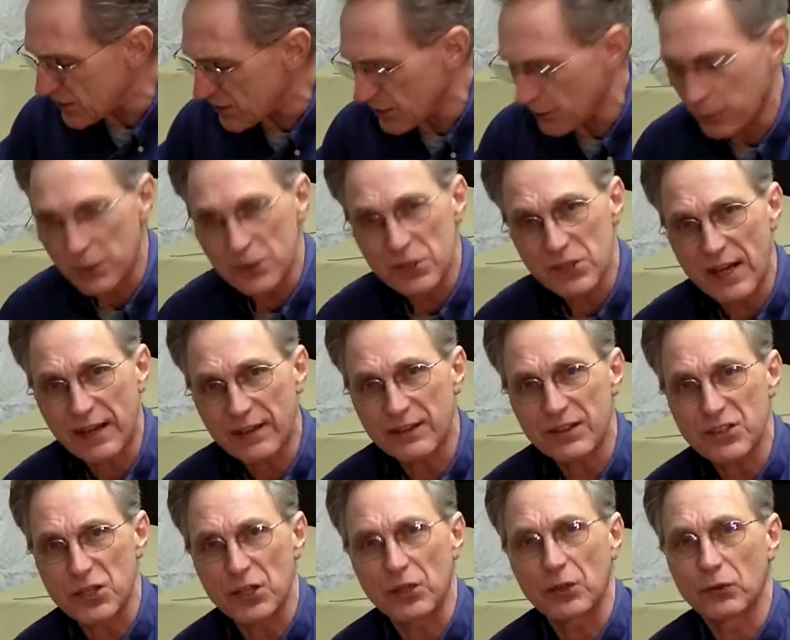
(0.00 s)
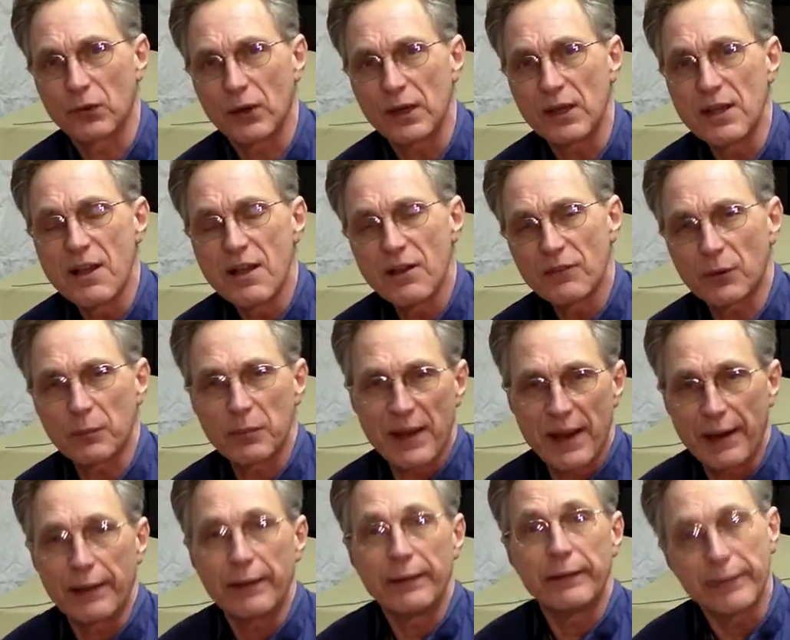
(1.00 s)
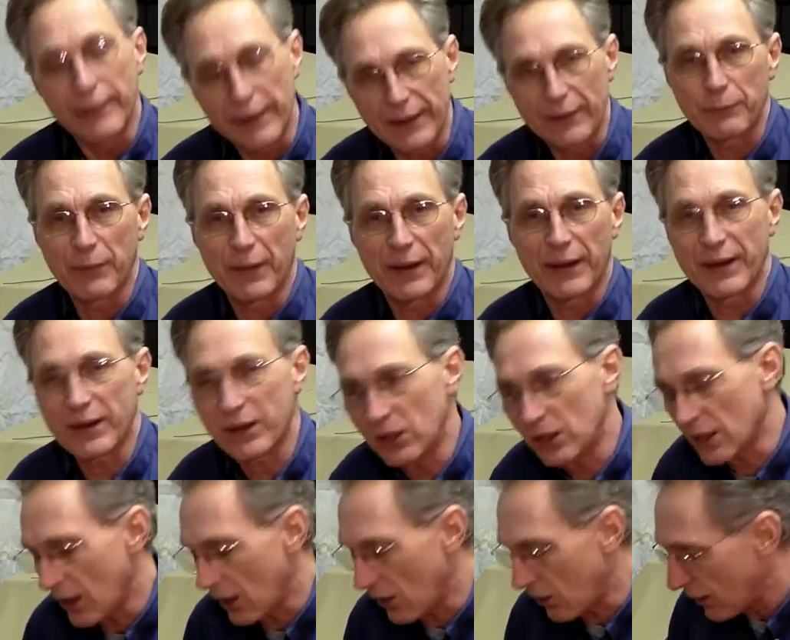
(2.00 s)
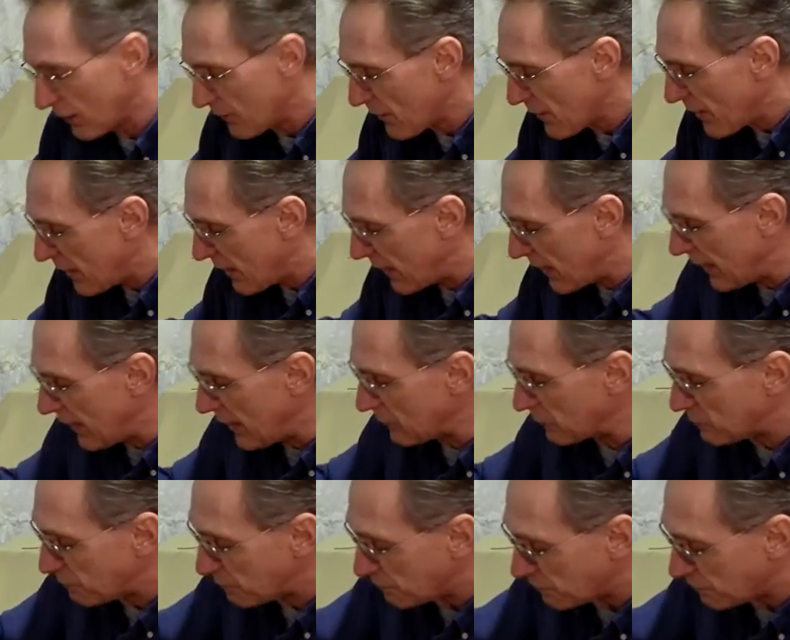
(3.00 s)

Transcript: to protect the children from getting hit by a car. Um,